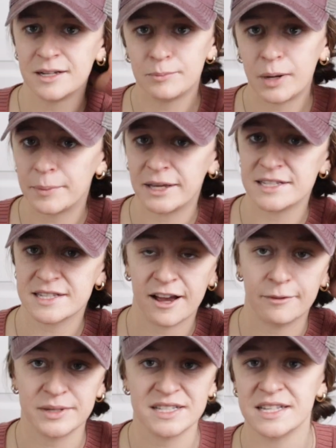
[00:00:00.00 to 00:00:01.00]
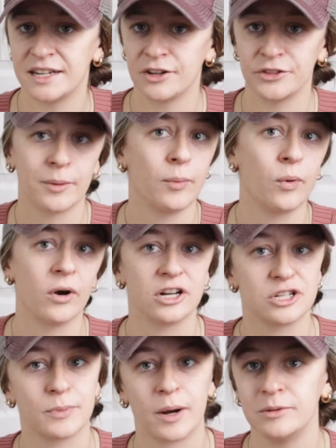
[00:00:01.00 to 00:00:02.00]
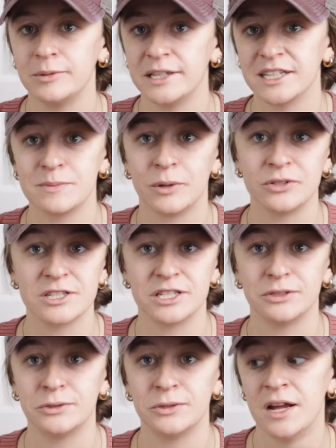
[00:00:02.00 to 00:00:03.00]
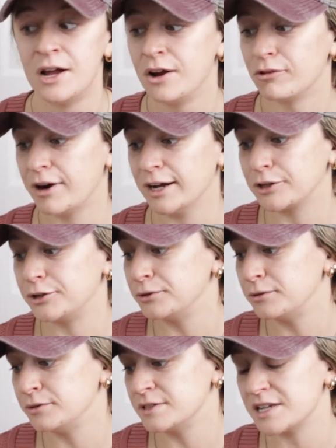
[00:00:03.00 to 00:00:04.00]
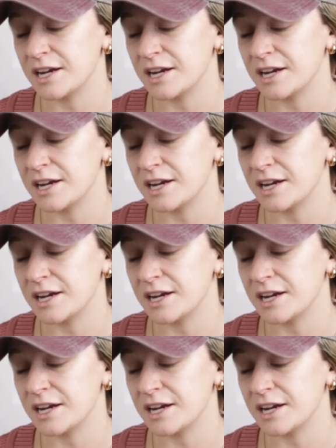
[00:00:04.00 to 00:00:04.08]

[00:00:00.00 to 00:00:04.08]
pumpkins that have been sitting on their porch, probably exposed to raccoons.